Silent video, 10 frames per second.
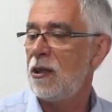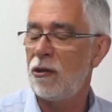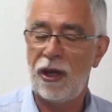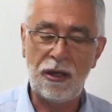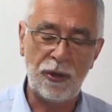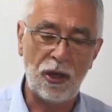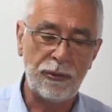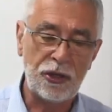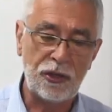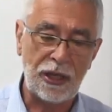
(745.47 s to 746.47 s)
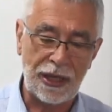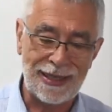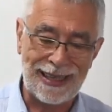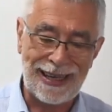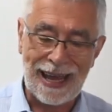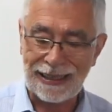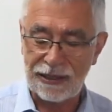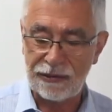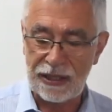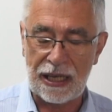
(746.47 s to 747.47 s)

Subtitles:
So rhinomanometry is an active